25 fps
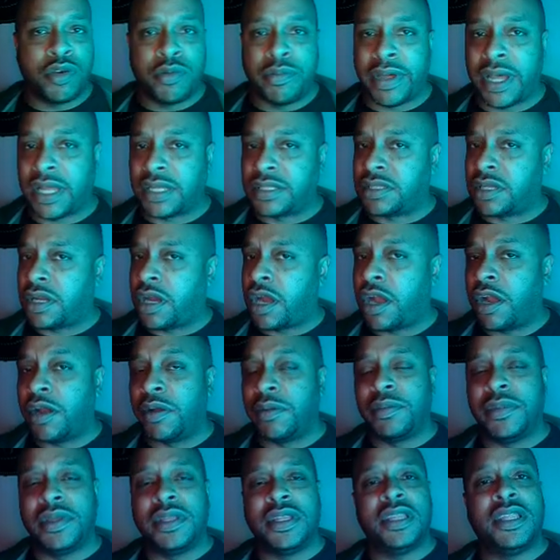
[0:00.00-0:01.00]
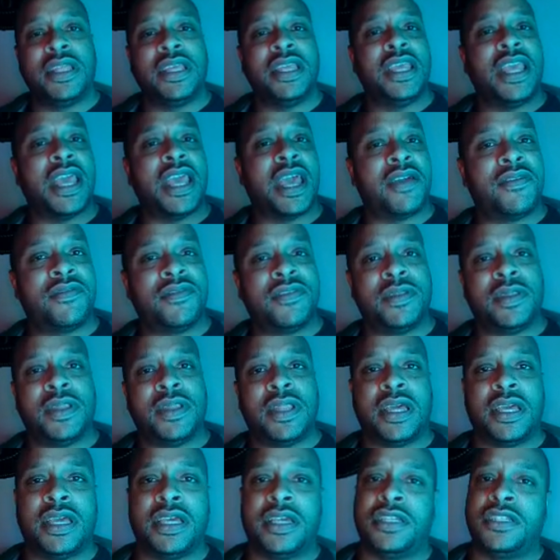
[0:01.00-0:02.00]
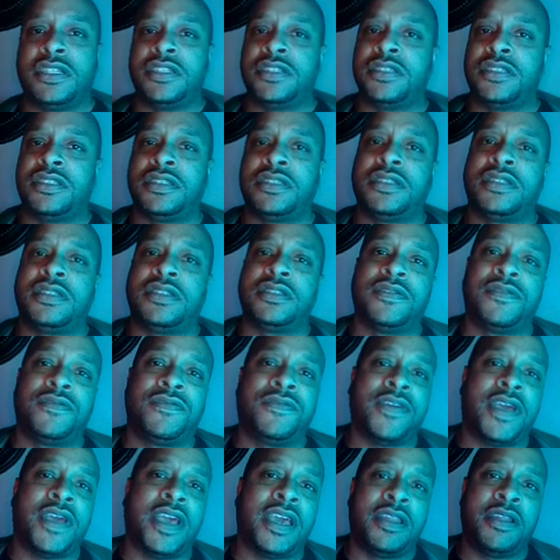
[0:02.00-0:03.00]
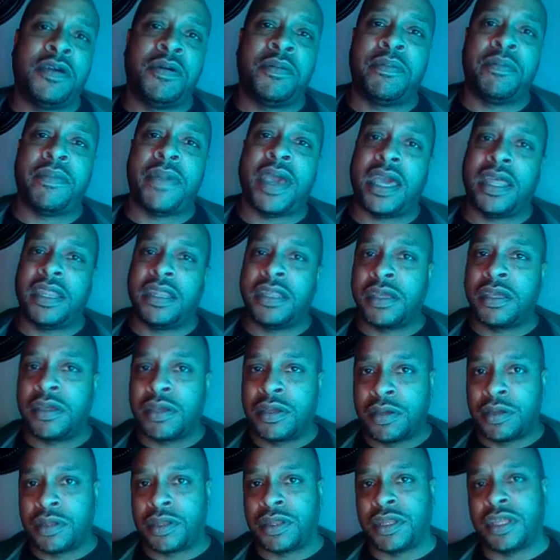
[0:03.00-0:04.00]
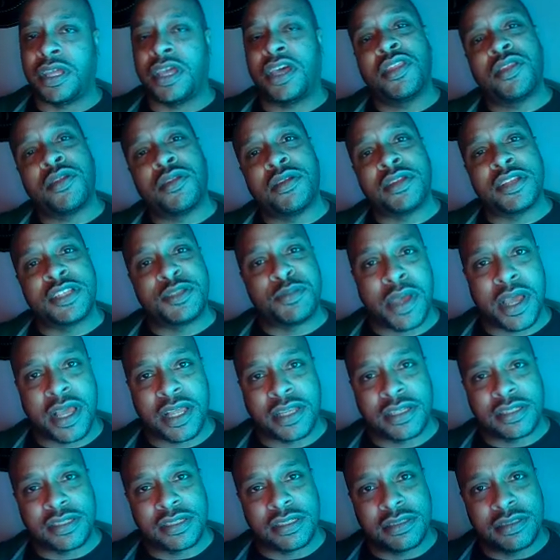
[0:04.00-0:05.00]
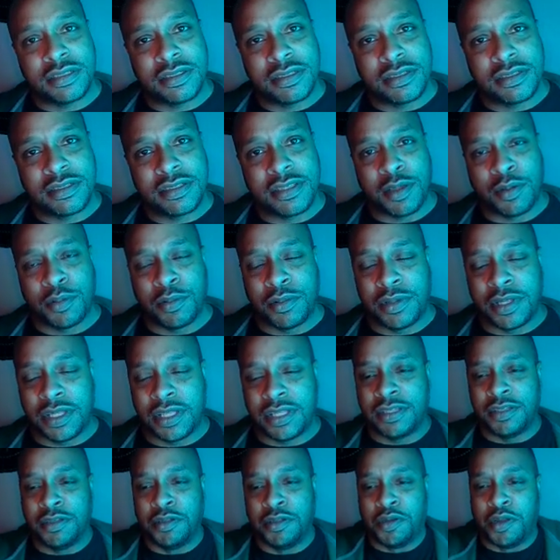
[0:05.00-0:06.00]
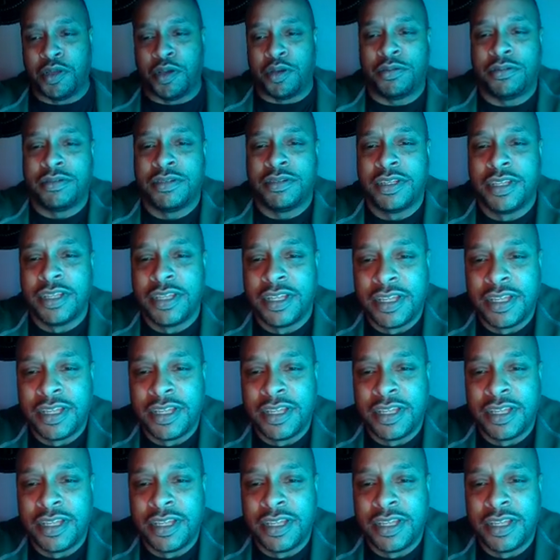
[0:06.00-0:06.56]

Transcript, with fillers: go back to harmony avalanche phantom matic the other expansions that we you know